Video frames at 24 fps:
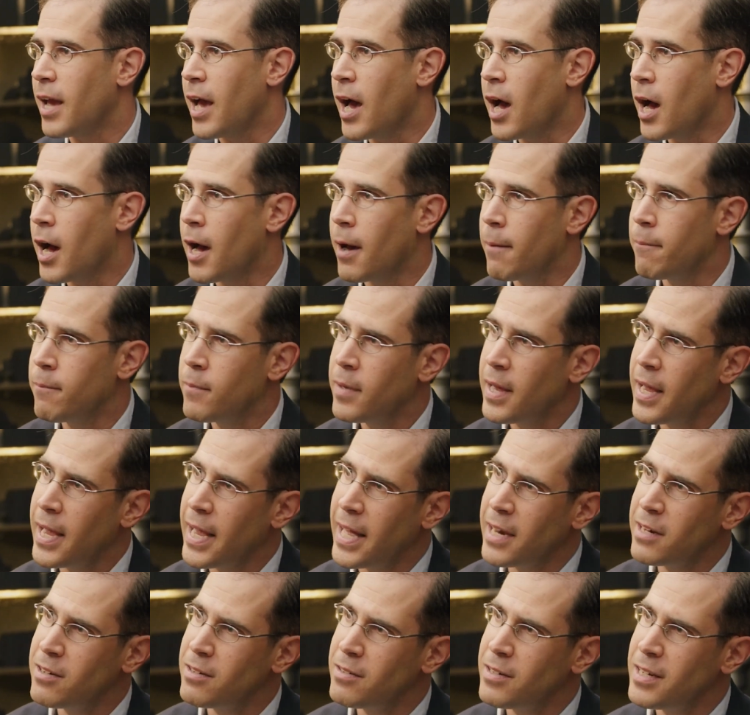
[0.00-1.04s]
I
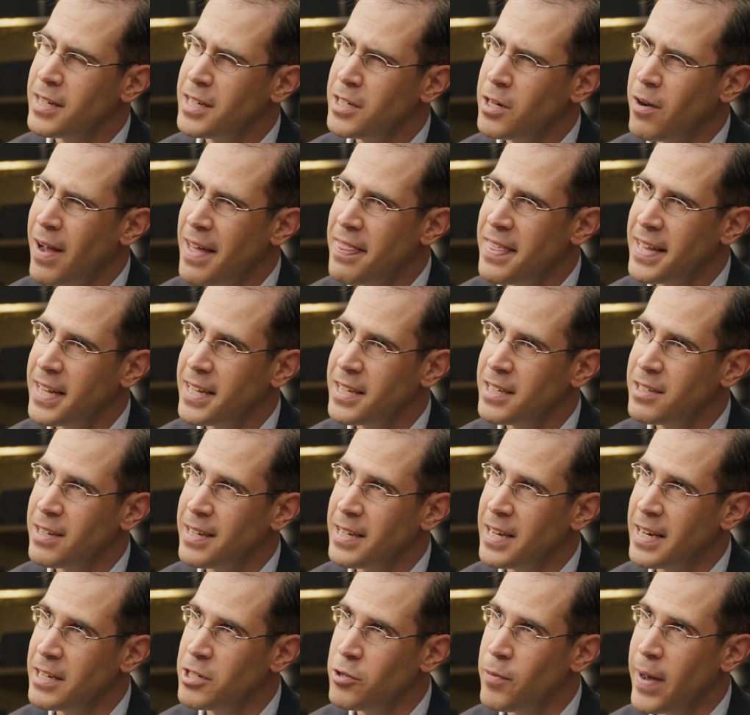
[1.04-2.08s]
think
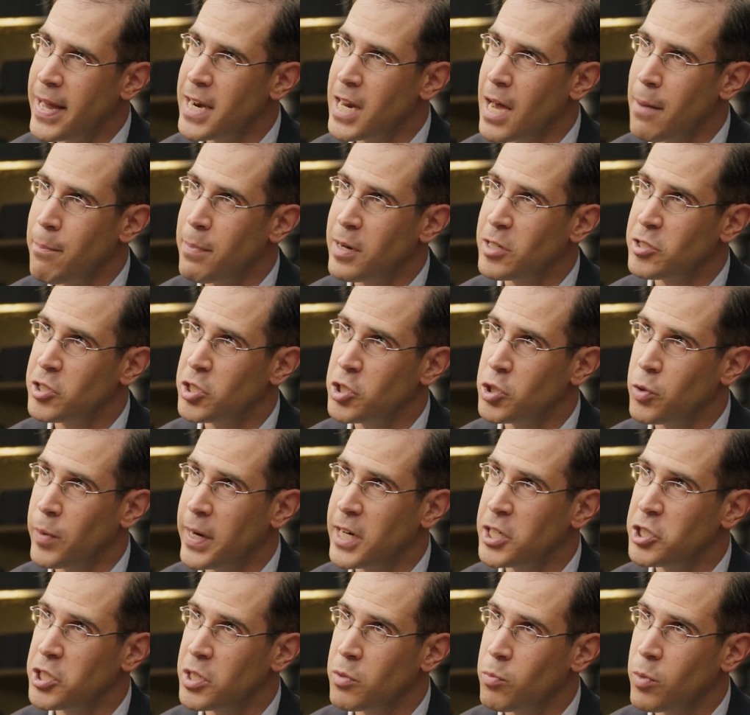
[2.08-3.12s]
you do end up in a
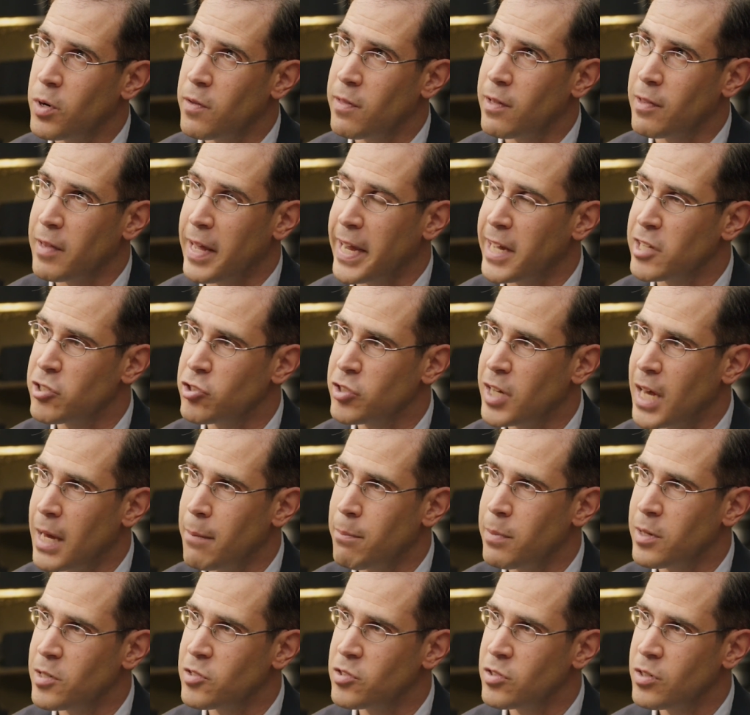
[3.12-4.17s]
situation where the
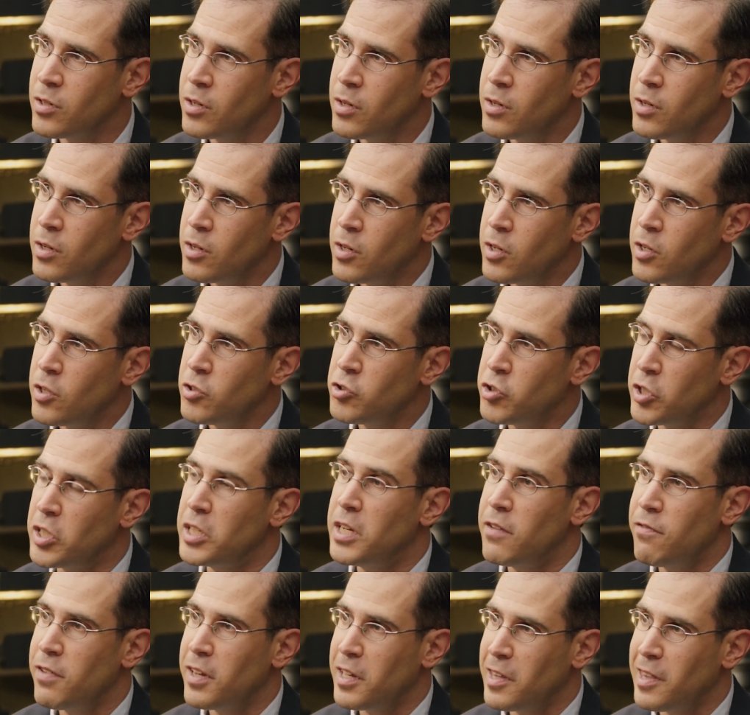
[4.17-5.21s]
landscape is
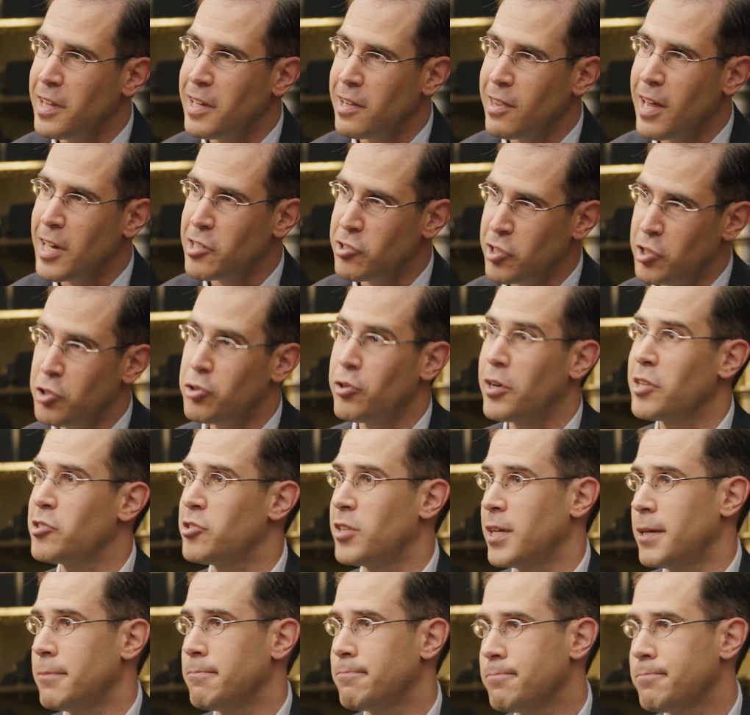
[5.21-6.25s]
significantly less interesting.